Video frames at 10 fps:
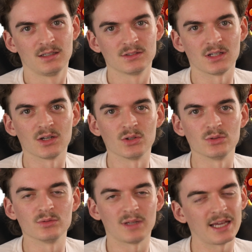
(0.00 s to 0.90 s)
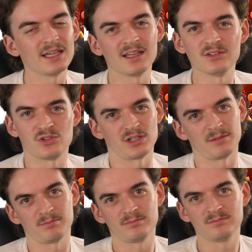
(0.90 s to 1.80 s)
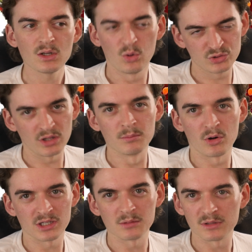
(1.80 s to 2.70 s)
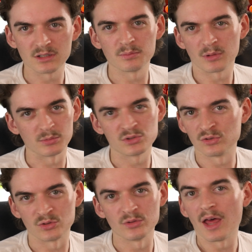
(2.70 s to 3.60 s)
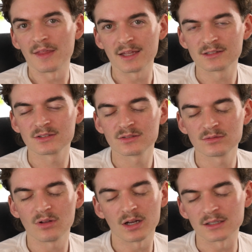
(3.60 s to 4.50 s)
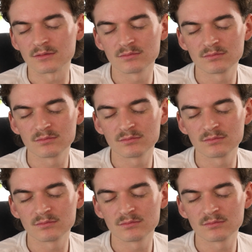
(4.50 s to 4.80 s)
So hang your head in shame. Also the mocking bit, you probably shouldn't do that. That's, I